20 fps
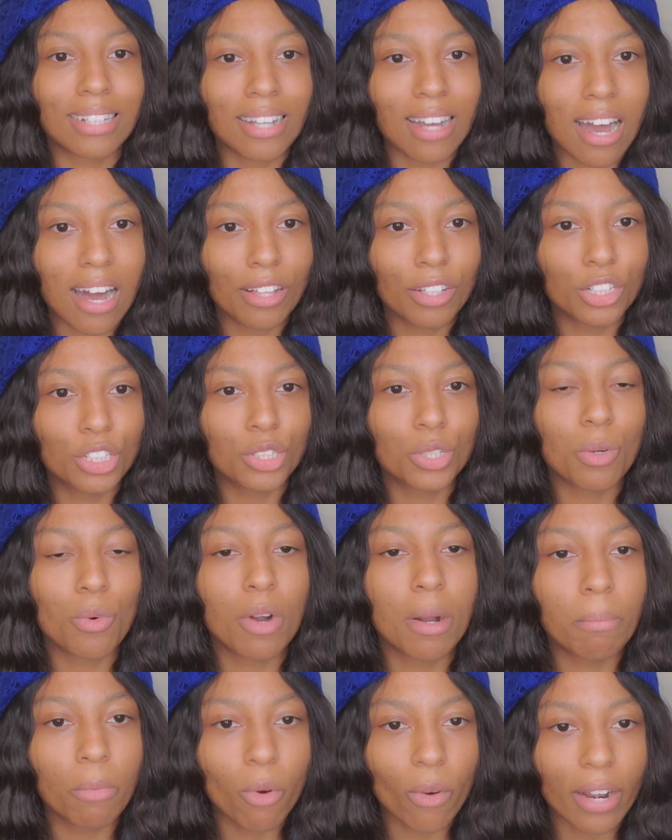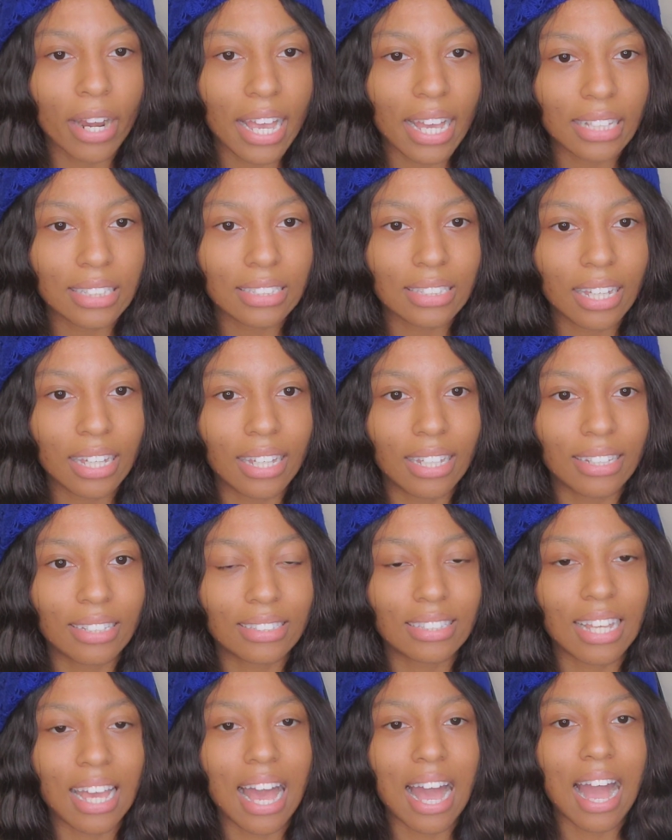to college and doing more
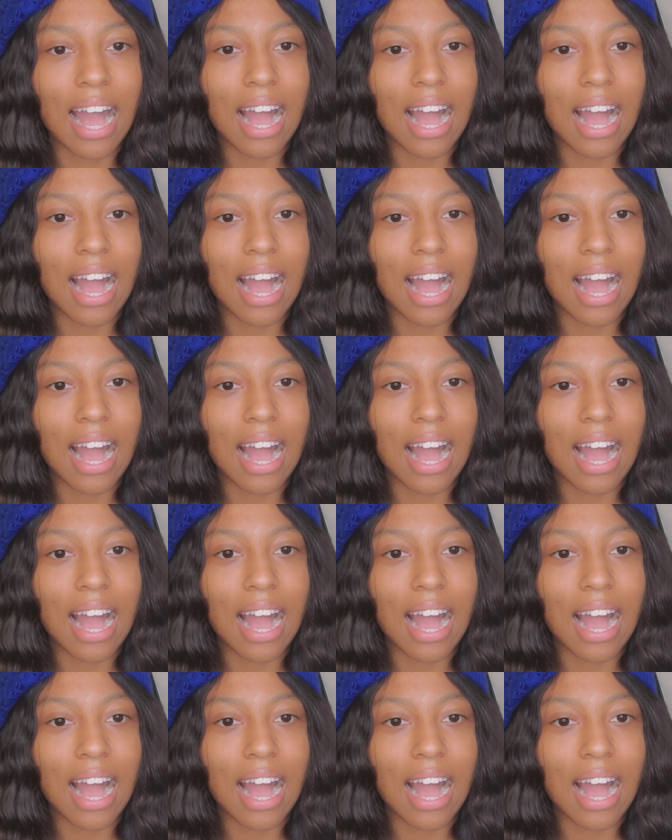essays.